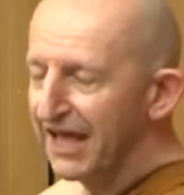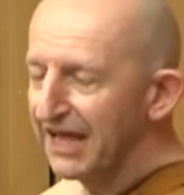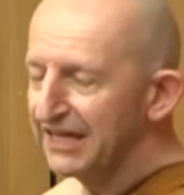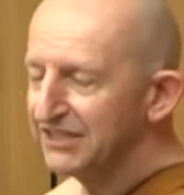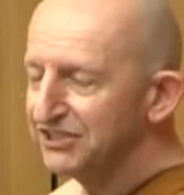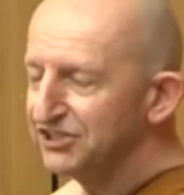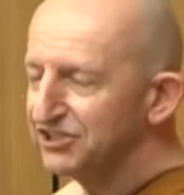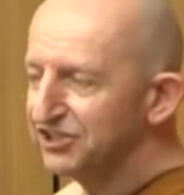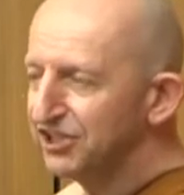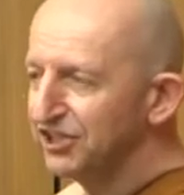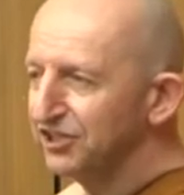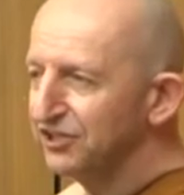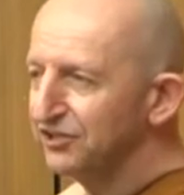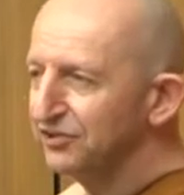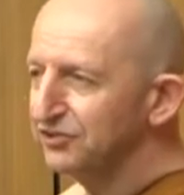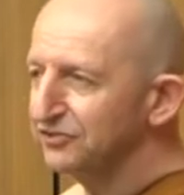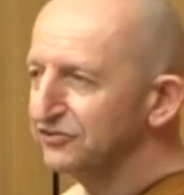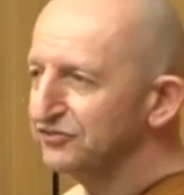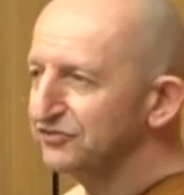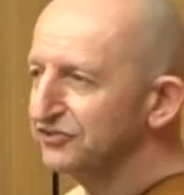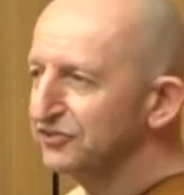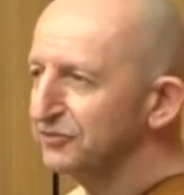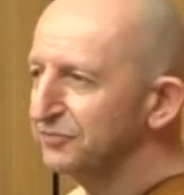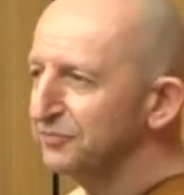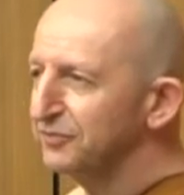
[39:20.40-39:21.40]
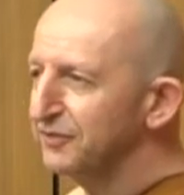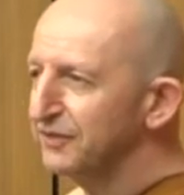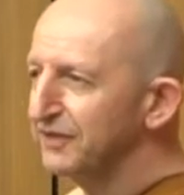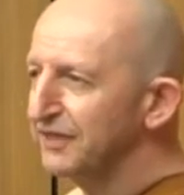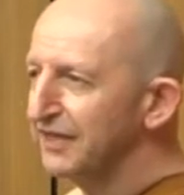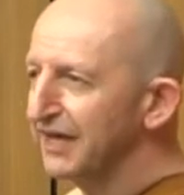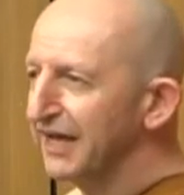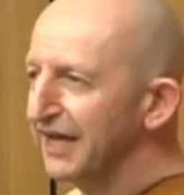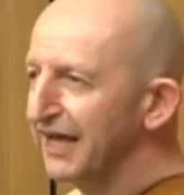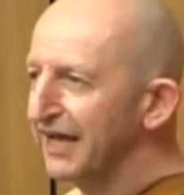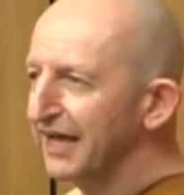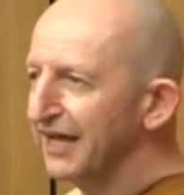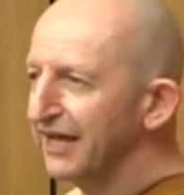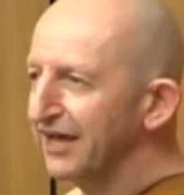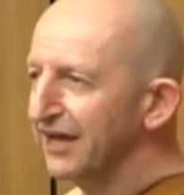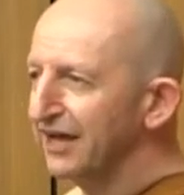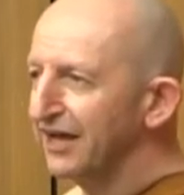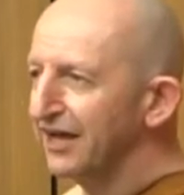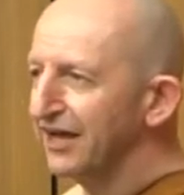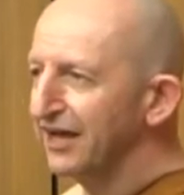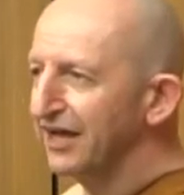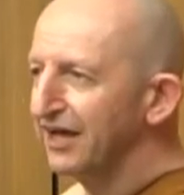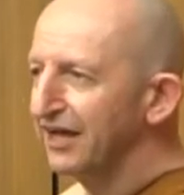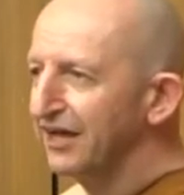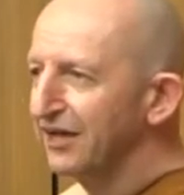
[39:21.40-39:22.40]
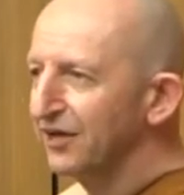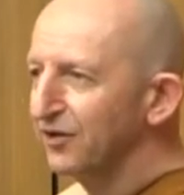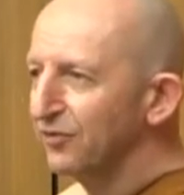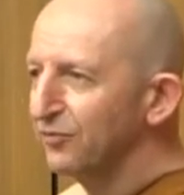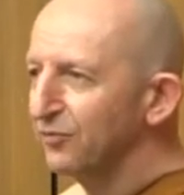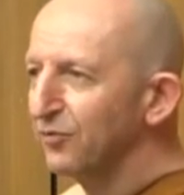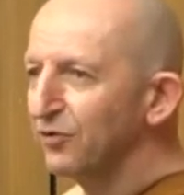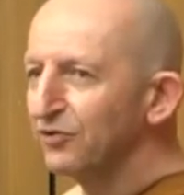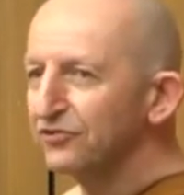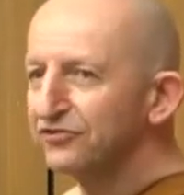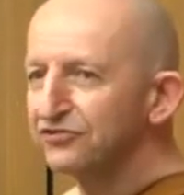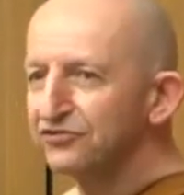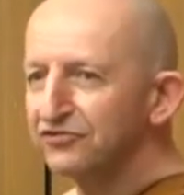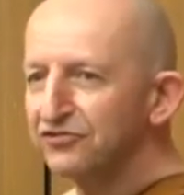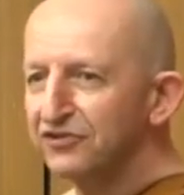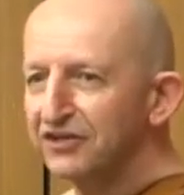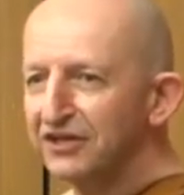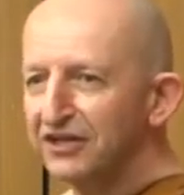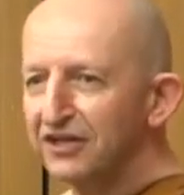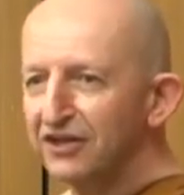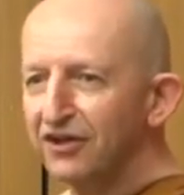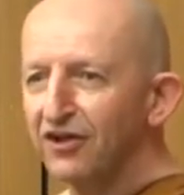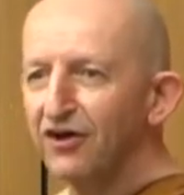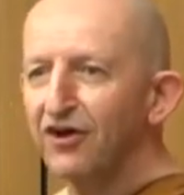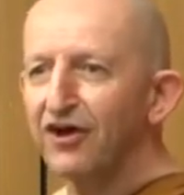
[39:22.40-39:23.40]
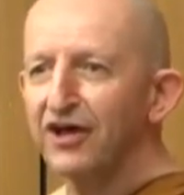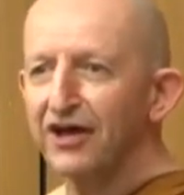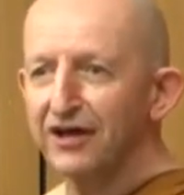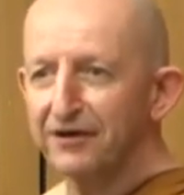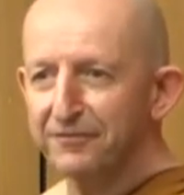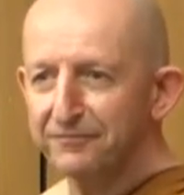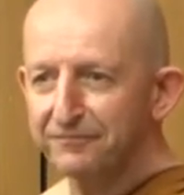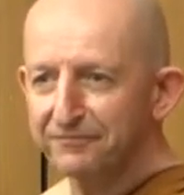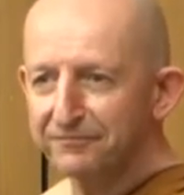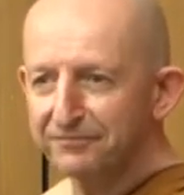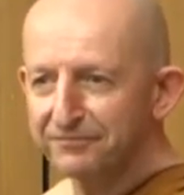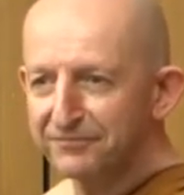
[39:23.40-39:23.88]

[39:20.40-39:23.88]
And she used to be a uh, Wall Street lawyer.